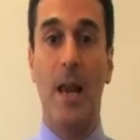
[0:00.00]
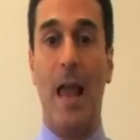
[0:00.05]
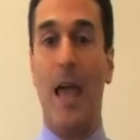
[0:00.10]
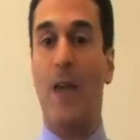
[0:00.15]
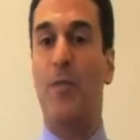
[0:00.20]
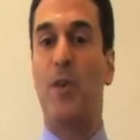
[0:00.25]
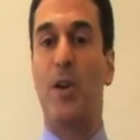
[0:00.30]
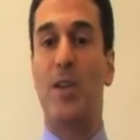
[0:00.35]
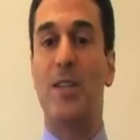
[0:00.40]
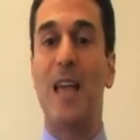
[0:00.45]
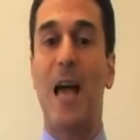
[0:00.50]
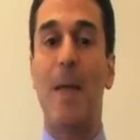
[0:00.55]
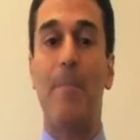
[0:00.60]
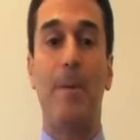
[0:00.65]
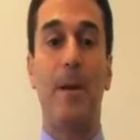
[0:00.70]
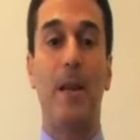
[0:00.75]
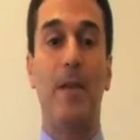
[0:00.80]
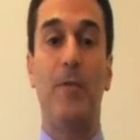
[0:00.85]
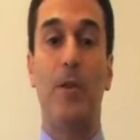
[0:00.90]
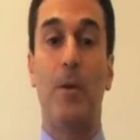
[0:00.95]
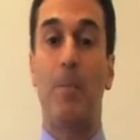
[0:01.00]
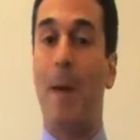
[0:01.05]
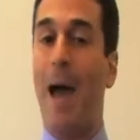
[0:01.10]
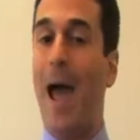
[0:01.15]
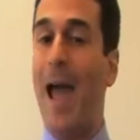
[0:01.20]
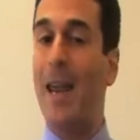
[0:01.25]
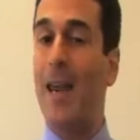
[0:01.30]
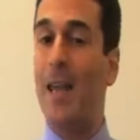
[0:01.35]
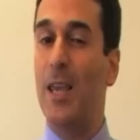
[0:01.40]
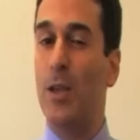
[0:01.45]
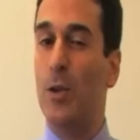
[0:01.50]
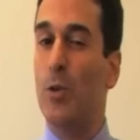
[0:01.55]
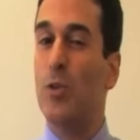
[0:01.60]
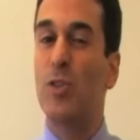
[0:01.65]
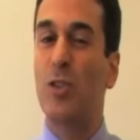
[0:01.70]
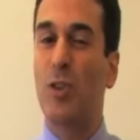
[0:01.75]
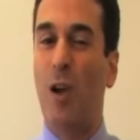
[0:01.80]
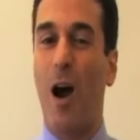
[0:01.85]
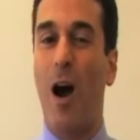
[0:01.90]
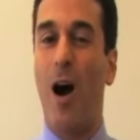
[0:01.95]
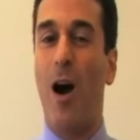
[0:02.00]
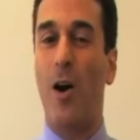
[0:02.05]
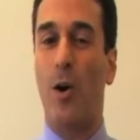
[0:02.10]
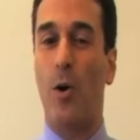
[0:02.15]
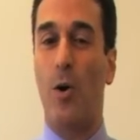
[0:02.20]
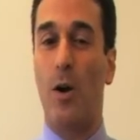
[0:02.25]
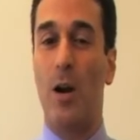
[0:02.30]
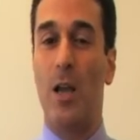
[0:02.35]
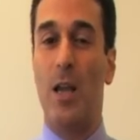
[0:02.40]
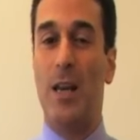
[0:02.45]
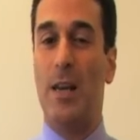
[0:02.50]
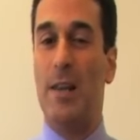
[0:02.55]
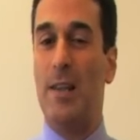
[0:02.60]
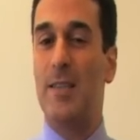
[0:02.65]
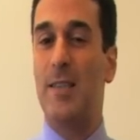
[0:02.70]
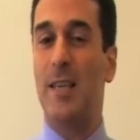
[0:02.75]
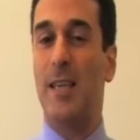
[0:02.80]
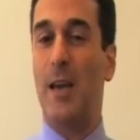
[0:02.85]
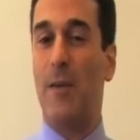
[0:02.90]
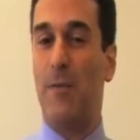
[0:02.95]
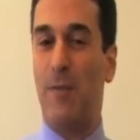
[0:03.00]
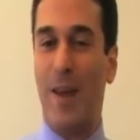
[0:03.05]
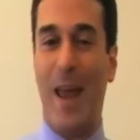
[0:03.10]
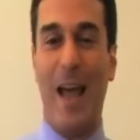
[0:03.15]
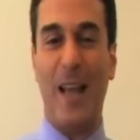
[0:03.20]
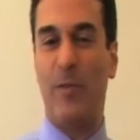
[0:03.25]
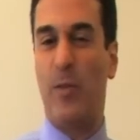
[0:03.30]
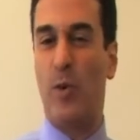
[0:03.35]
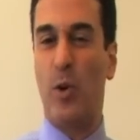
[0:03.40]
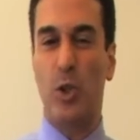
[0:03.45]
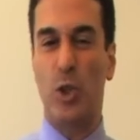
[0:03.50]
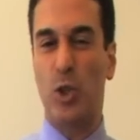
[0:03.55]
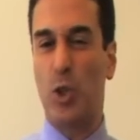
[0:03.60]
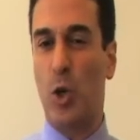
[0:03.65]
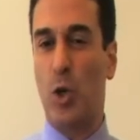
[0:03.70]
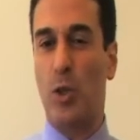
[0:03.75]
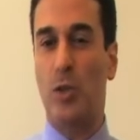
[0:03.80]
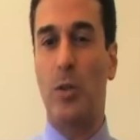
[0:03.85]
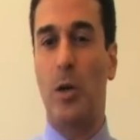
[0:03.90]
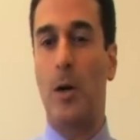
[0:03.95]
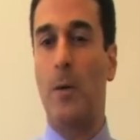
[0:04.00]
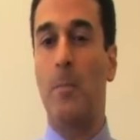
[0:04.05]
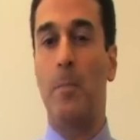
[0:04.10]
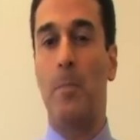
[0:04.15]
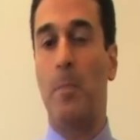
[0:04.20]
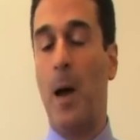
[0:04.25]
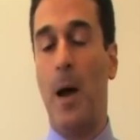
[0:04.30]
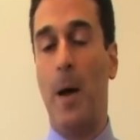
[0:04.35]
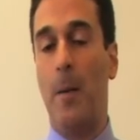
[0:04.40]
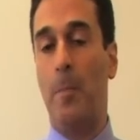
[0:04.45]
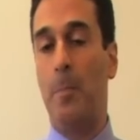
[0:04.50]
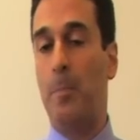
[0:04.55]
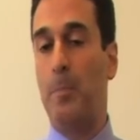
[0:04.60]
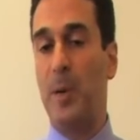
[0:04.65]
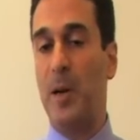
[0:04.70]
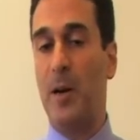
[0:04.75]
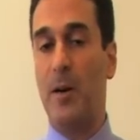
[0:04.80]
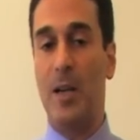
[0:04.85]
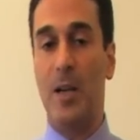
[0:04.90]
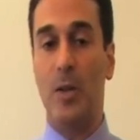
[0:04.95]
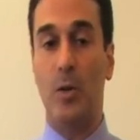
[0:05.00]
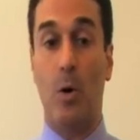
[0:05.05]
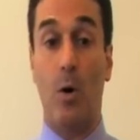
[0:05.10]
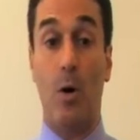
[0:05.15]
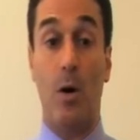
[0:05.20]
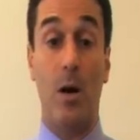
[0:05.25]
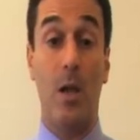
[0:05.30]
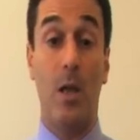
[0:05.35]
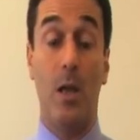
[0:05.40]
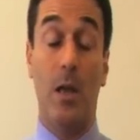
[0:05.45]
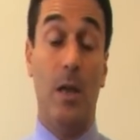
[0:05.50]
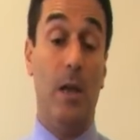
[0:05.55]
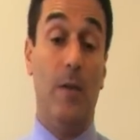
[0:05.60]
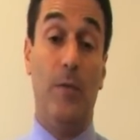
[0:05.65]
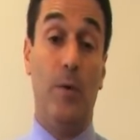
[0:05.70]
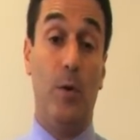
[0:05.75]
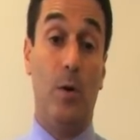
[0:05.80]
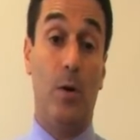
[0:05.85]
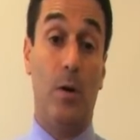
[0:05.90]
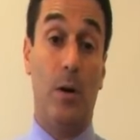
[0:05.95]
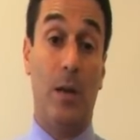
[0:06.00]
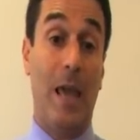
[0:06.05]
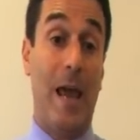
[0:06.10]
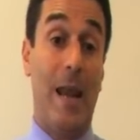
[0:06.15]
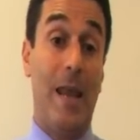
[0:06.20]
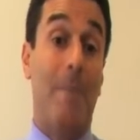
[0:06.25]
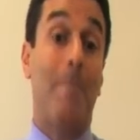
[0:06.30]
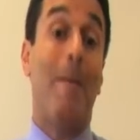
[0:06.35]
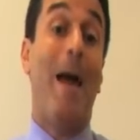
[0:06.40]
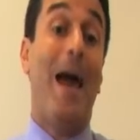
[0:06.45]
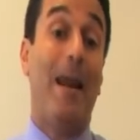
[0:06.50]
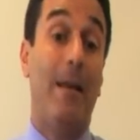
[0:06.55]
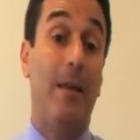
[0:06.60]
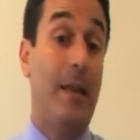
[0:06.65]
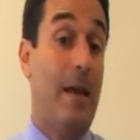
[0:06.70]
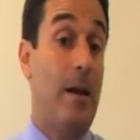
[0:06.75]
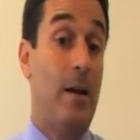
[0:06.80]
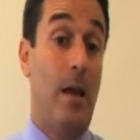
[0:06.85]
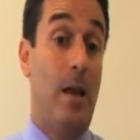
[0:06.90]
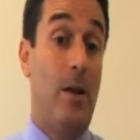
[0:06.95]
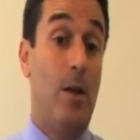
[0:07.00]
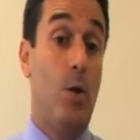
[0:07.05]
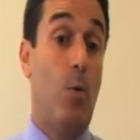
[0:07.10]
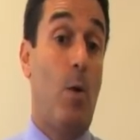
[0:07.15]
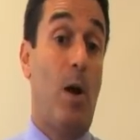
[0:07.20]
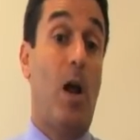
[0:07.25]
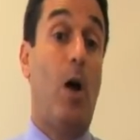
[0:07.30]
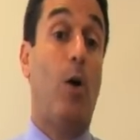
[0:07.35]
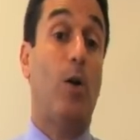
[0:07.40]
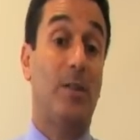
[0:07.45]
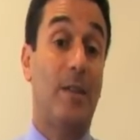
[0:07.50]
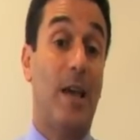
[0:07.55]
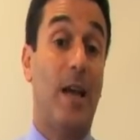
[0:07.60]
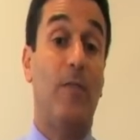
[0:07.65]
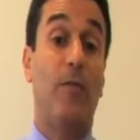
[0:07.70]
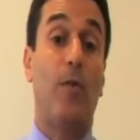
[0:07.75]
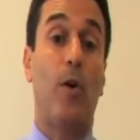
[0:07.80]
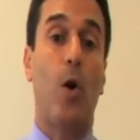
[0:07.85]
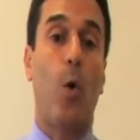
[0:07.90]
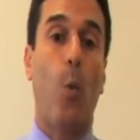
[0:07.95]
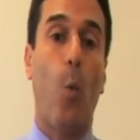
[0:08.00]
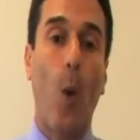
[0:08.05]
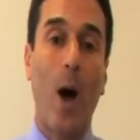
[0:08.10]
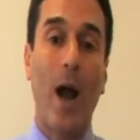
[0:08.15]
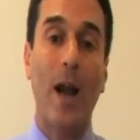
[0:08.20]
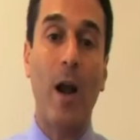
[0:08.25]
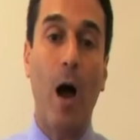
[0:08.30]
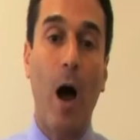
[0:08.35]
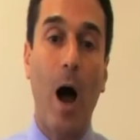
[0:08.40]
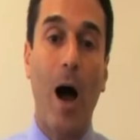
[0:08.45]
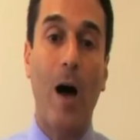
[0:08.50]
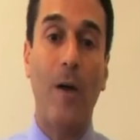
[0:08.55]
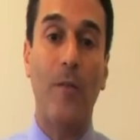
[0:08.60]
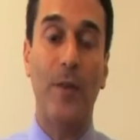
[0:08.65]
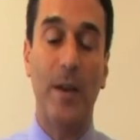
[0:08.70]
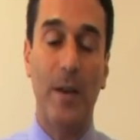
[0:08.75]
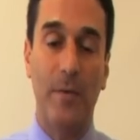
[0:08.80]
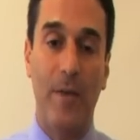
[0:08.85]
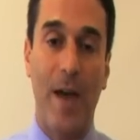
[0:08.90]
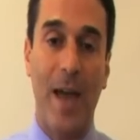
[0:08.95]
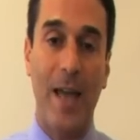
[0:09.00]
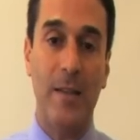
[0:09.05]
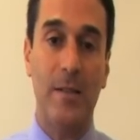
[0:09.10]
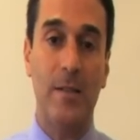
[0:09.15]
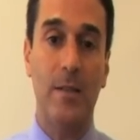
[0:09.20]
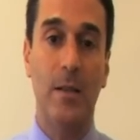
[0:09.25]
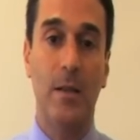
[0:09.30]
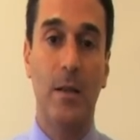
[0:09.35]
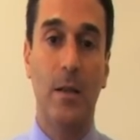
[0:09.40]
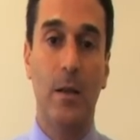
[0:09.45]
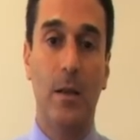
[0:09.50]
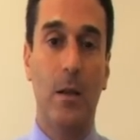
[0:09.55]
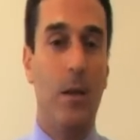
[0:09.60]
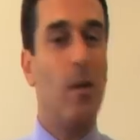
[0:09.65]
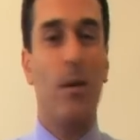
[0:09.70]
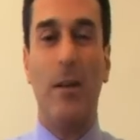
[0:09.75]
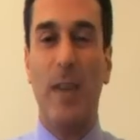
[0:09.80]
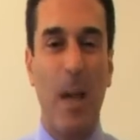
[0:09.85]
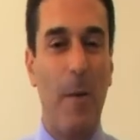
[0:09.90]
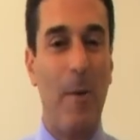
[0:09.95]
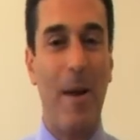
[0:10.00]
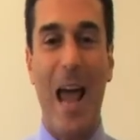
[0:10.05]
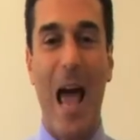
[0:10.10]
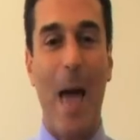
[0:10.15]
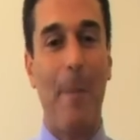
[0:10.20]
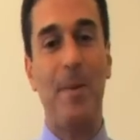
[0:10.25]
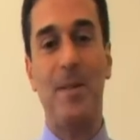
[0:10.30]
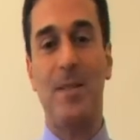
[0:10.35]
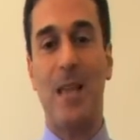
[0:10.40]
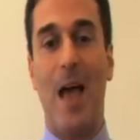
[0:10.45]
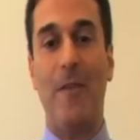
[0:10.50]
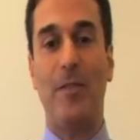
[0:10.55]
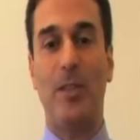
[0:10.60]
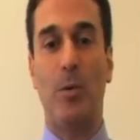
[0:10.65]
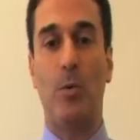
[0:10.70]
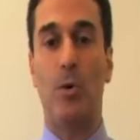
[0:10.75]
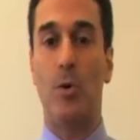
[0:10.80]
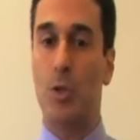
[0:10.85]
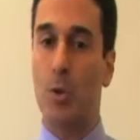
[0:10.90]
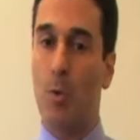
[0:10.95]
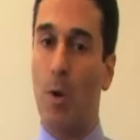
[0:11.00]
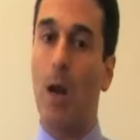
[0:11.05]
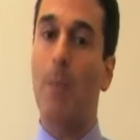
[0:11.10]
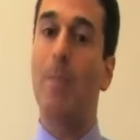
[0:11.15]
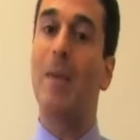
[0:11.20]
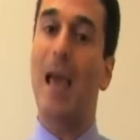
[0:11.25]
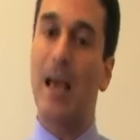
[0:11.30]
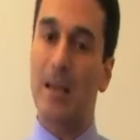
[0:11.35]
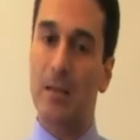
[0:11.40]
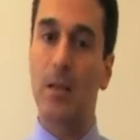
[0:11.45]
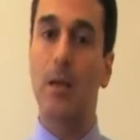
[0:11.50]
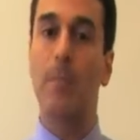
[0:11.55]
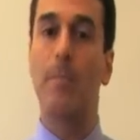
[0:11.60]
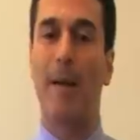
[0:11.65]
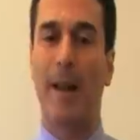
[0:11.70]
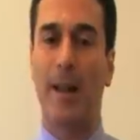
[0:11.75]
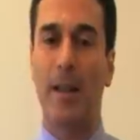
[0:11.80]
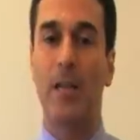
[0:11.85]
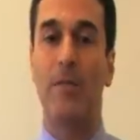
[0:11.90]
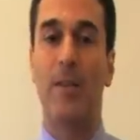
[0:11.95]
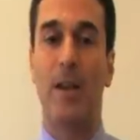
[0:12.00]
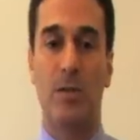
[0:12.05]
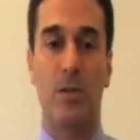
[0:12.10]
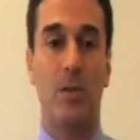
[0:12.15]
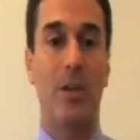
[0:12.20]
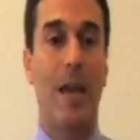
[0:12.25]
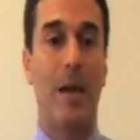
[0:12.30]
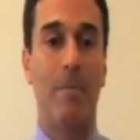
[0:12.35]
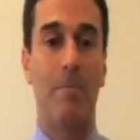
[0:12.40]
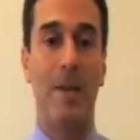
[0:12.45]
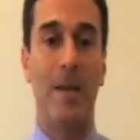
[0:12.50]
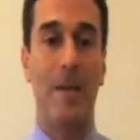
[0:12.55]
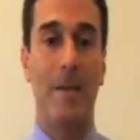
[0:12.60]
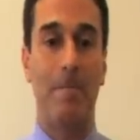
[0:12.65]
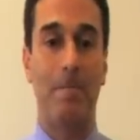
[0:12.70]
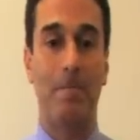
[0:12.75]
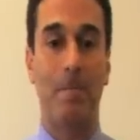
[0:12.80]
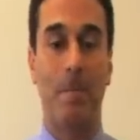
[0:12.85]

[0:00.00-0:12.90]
Like for example, if you're buying a used car or leasing a flat for a short-term period, or if you're getting married and you want a hotel for a one-off event, you don't care what happens afterward. You want to be as competitive as you can be.